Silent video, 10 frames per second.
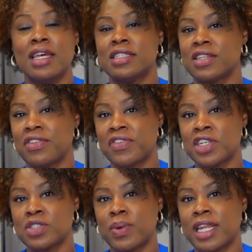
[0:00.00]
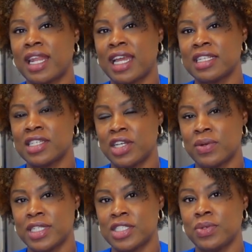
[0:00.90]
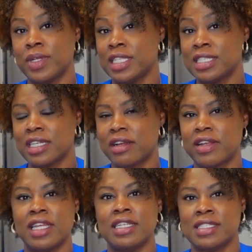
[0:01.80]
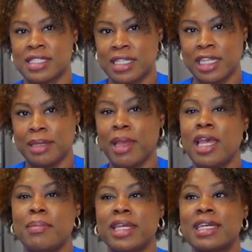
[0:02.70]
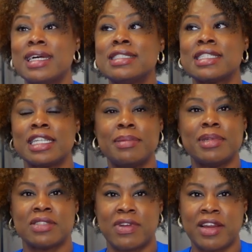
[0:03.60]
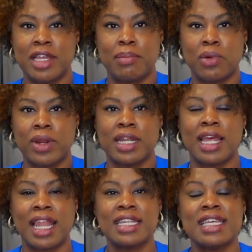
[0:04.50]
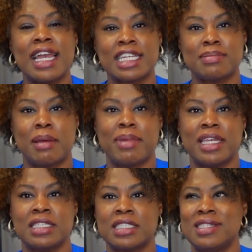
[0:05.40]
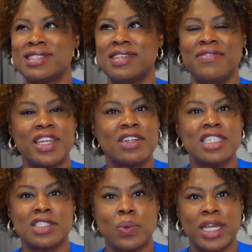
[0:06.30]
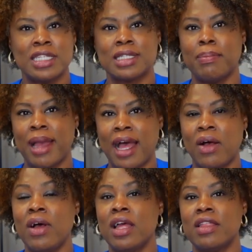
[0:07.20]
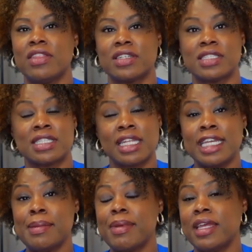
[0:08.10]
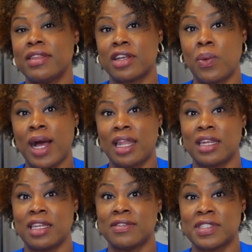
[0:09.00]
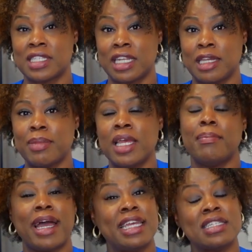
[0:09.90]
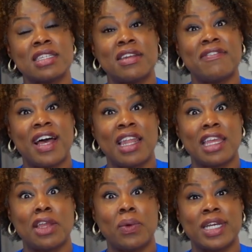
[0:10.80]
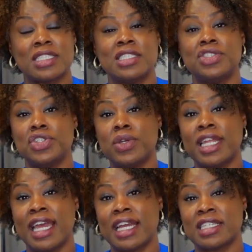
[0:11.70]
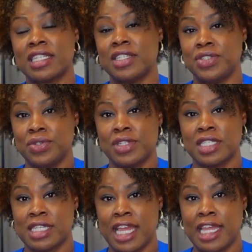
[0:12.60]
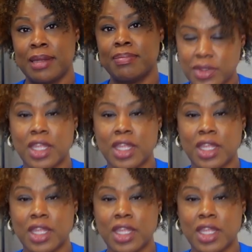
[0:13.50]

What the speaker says: So the first one I like to go into in this area is sleep. Because sleep is very important, I like to ask my patients in various ways about their sleep and their quality of sleep. By answering the following questions, you can actually do the same.